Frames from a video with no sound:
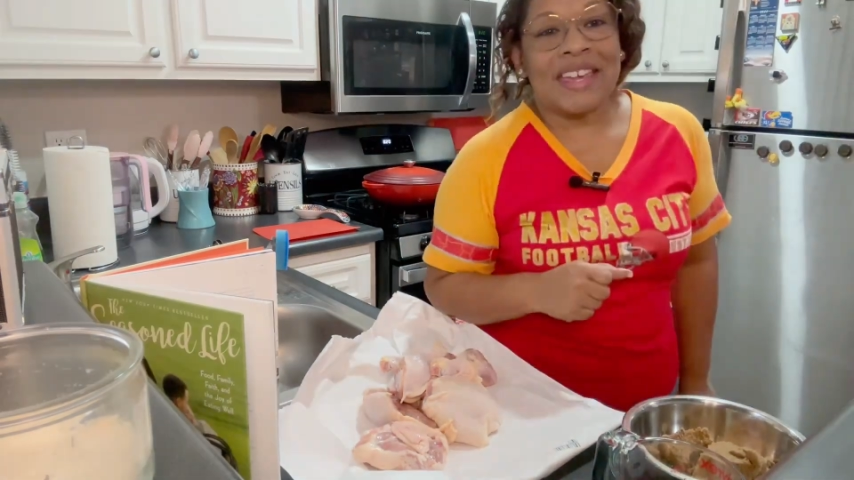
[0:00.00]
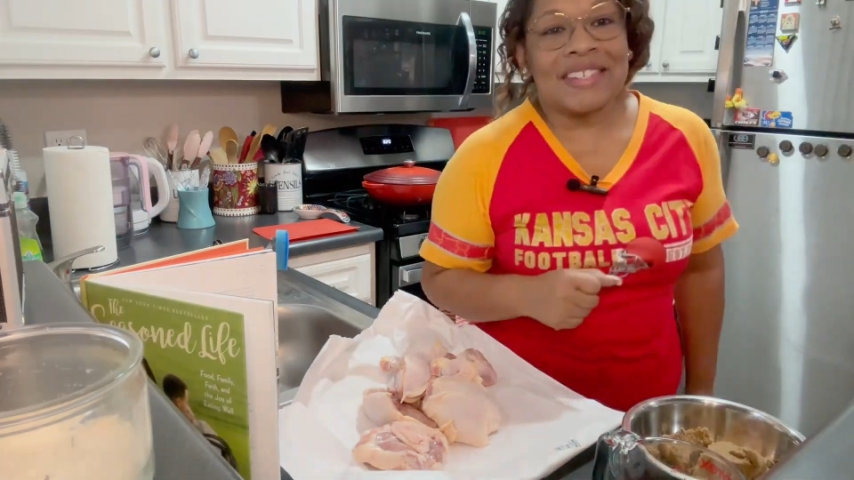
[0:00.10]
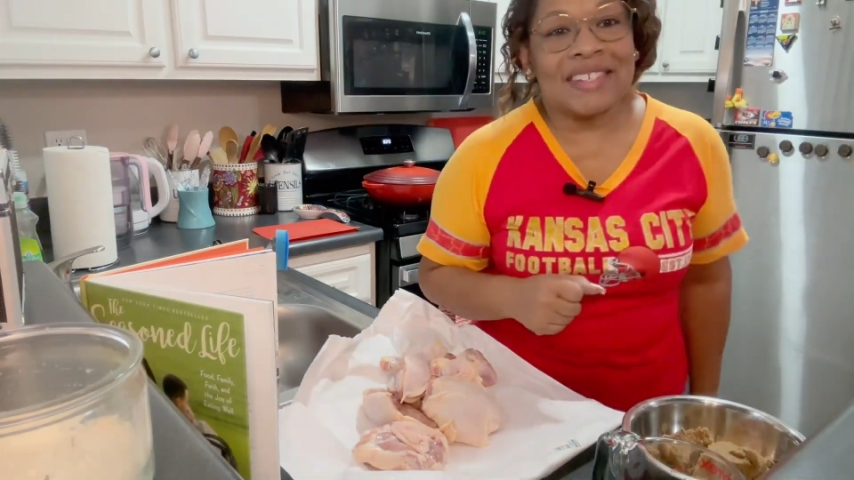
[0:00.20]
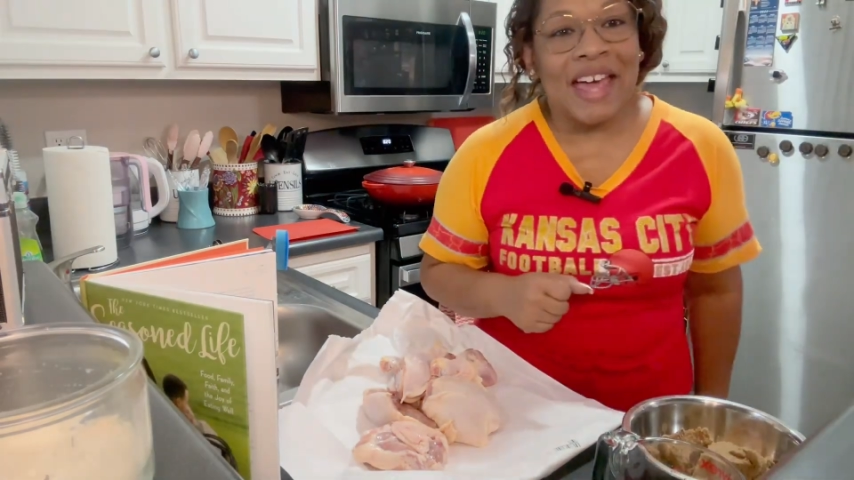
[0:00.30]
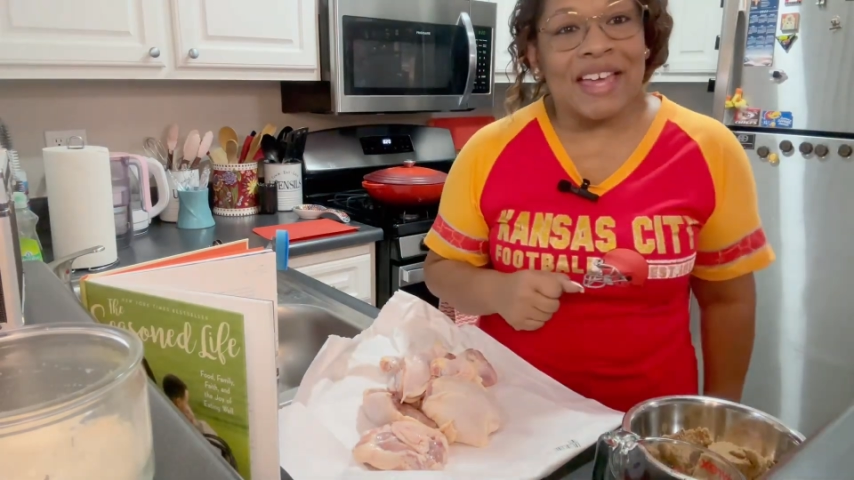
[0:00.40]
it
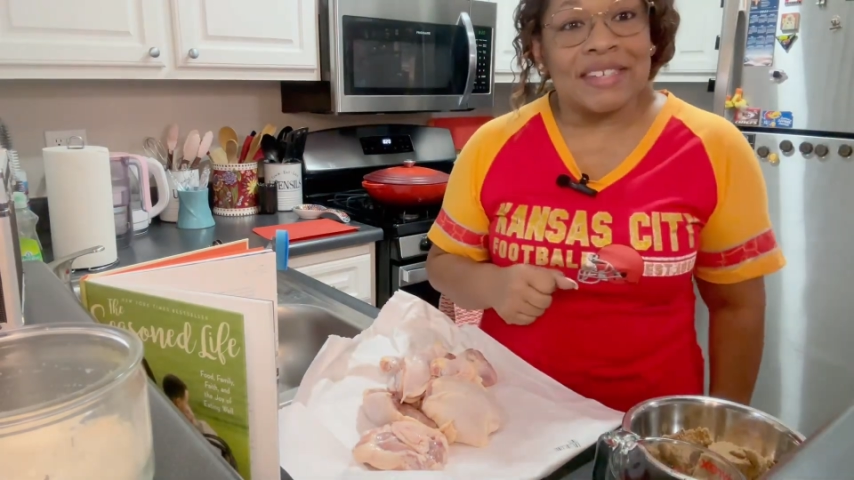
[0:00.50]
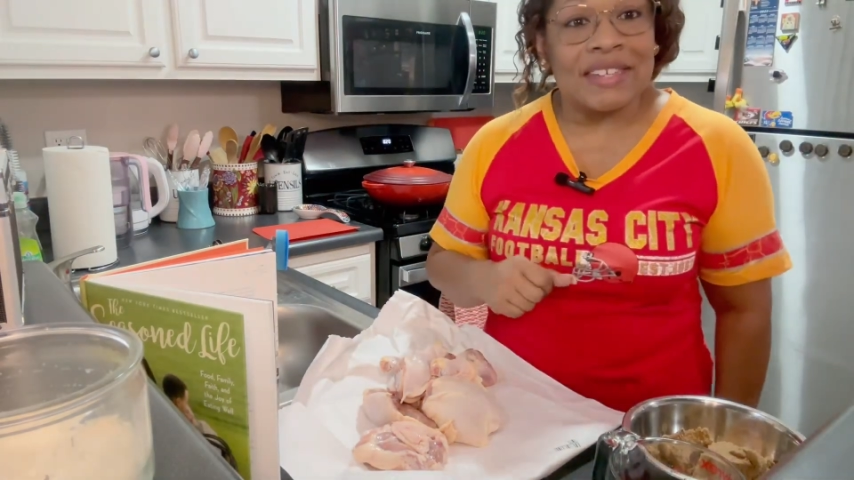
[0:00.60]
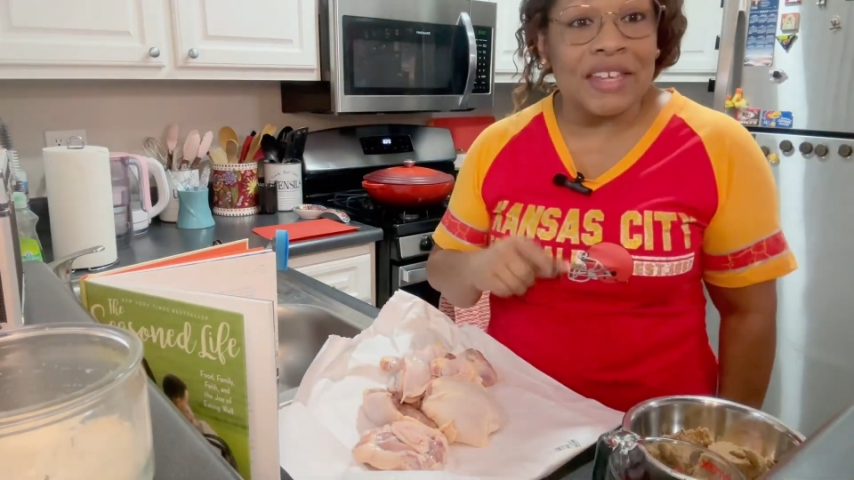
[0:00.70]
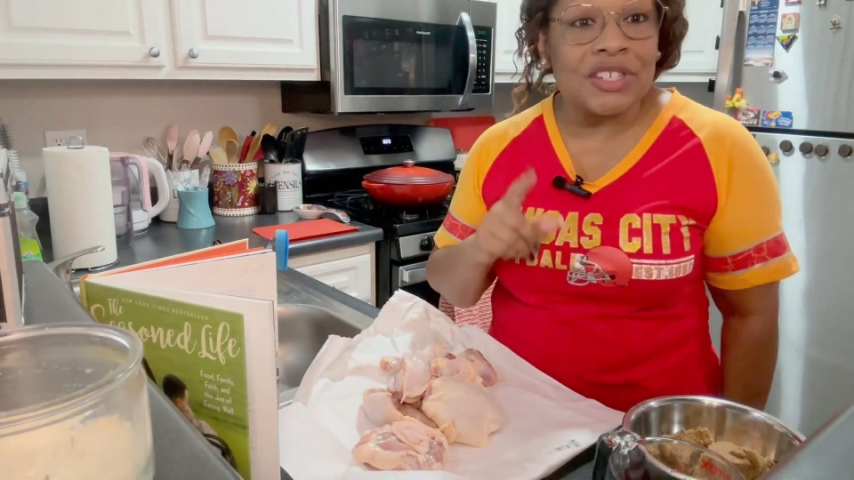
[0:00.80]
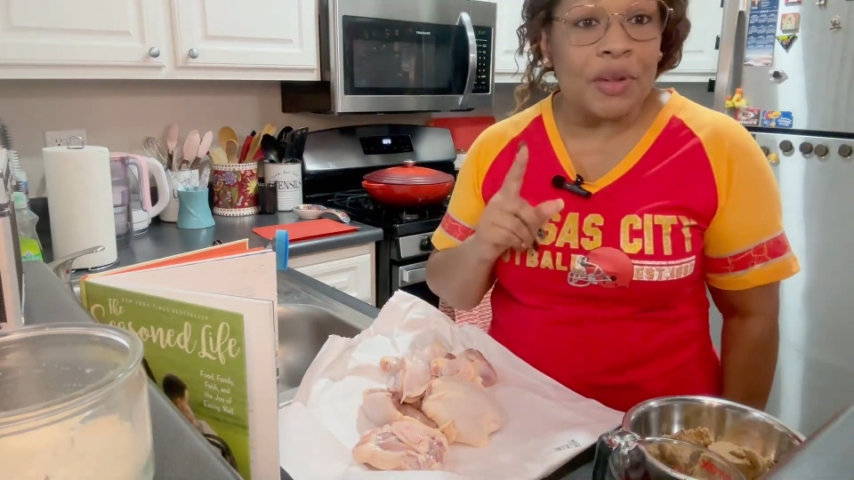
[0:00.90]
says
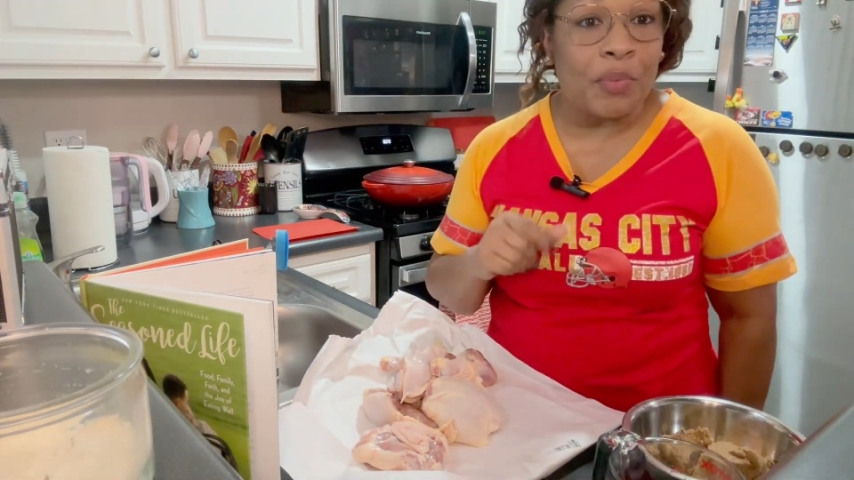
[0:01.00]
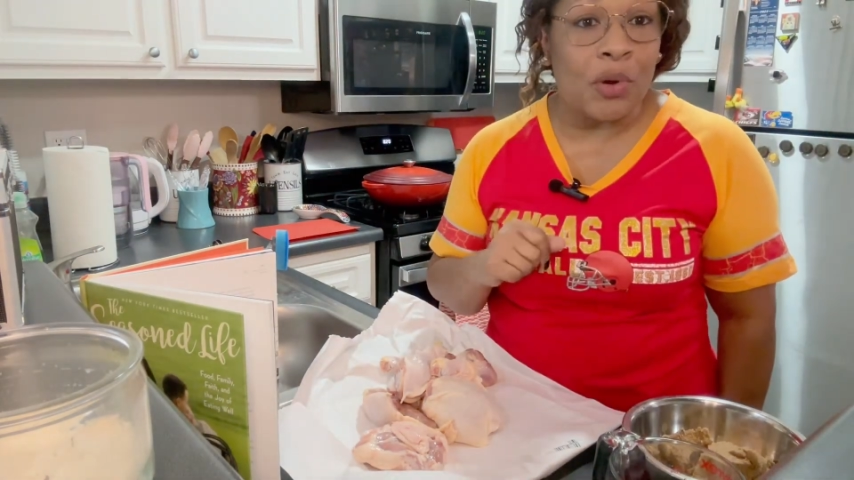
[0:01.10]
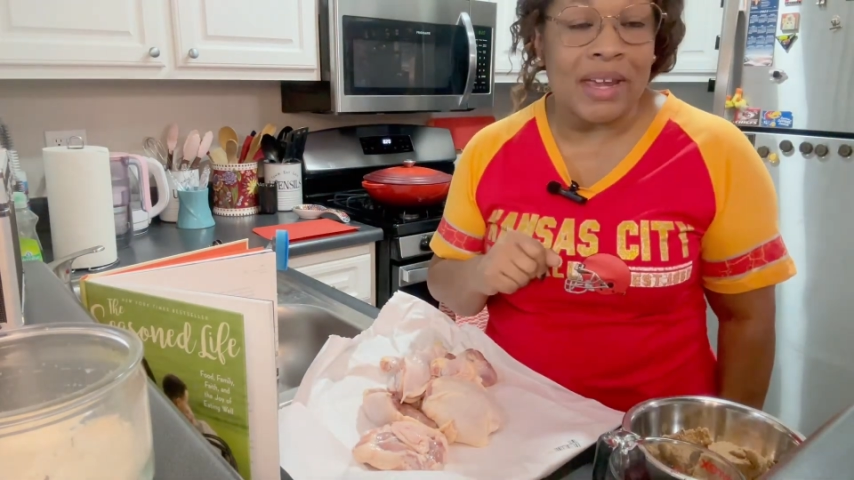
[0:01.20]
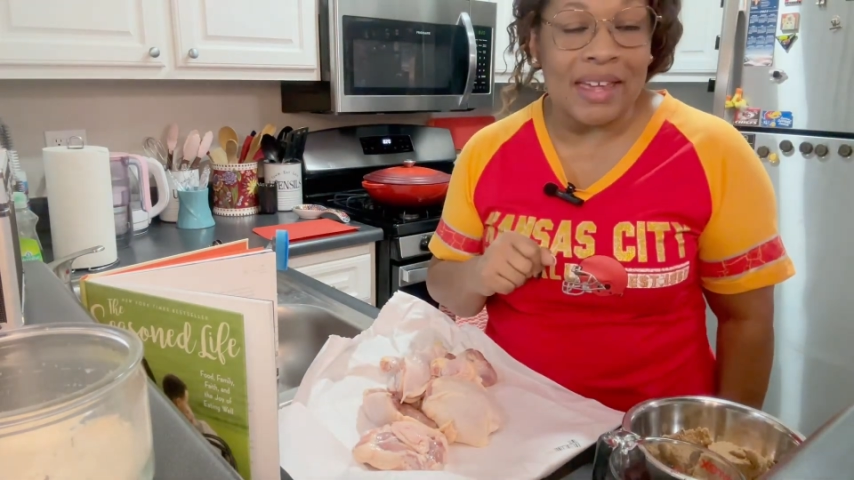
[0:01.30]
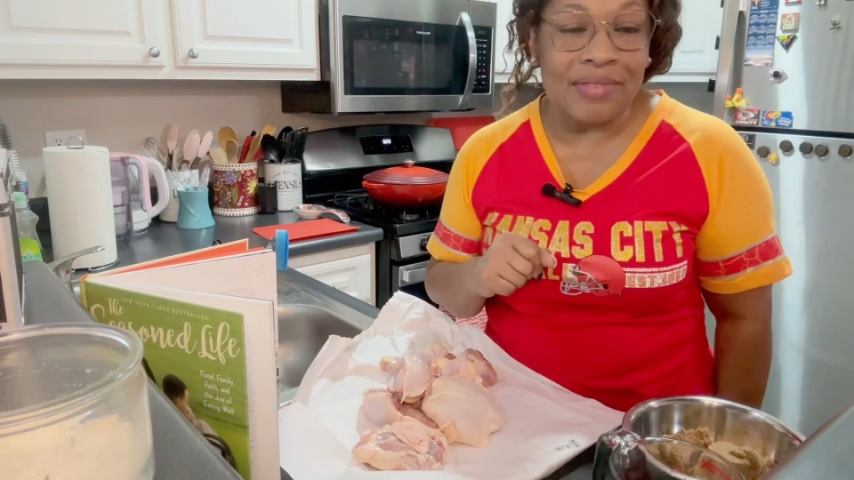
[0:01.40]
is to
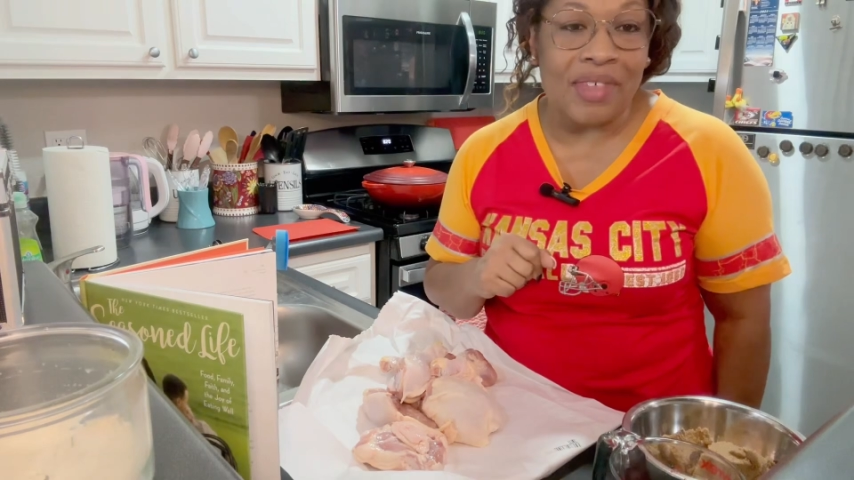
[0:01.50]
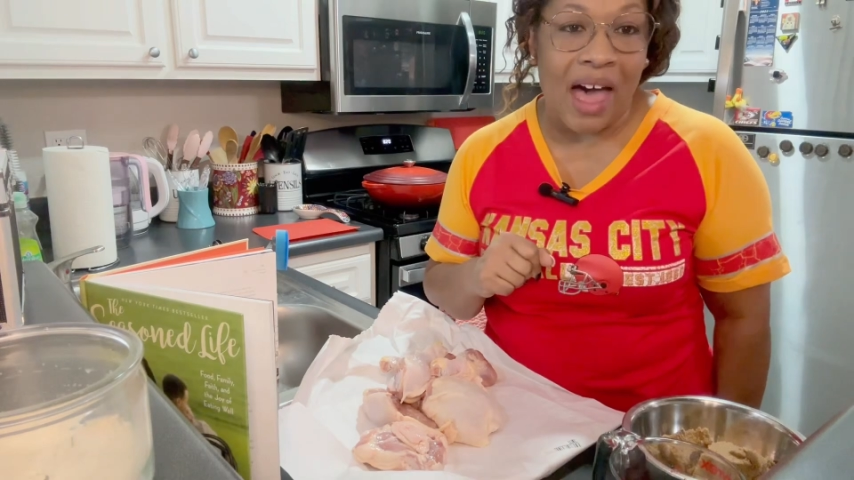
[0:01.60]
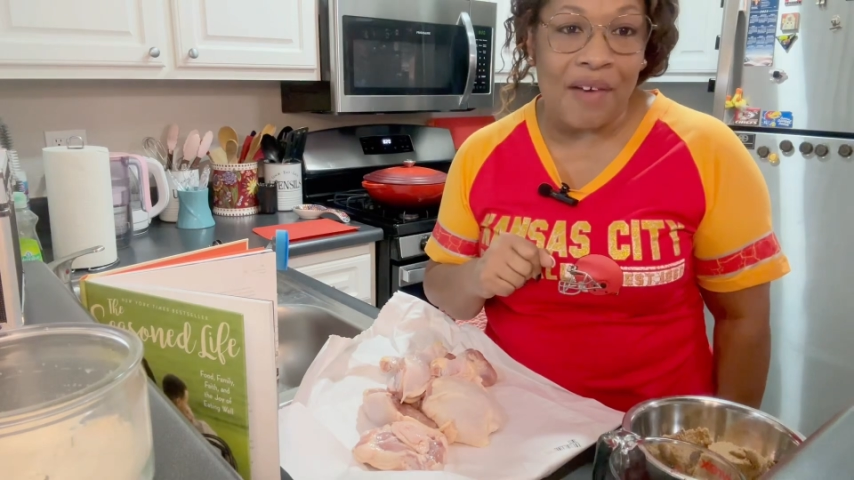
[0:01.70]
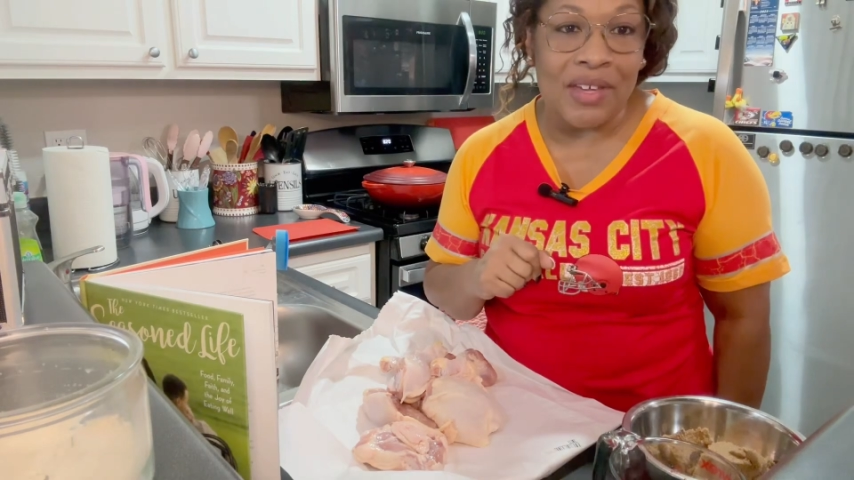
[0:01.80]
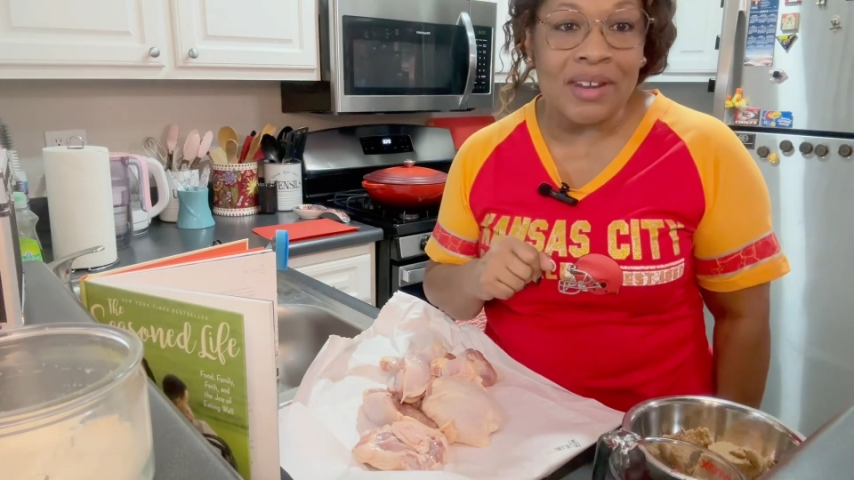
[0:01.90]
preheat the
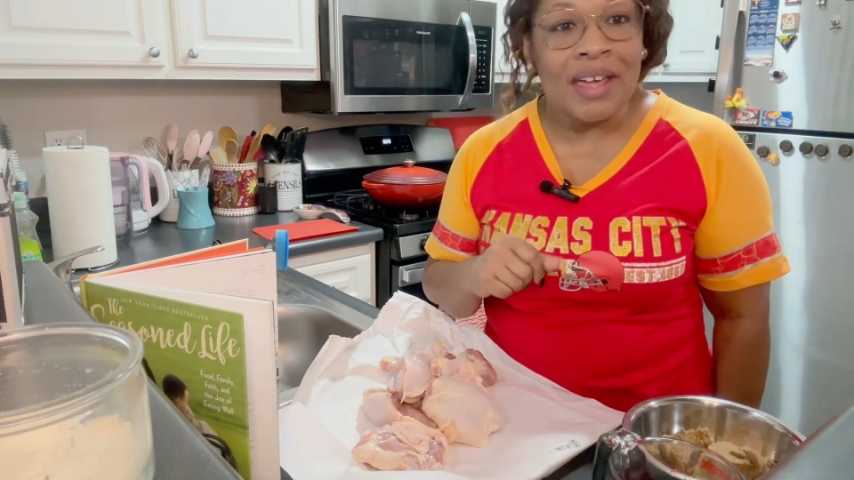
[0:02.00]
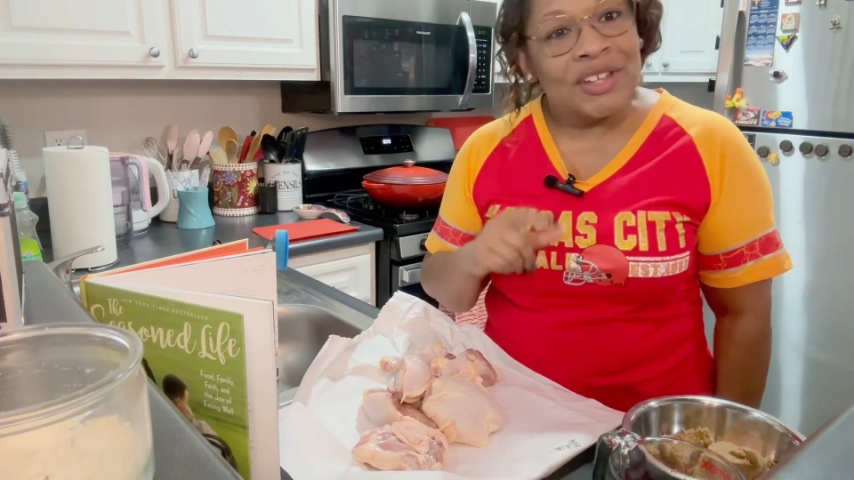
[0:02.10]
oven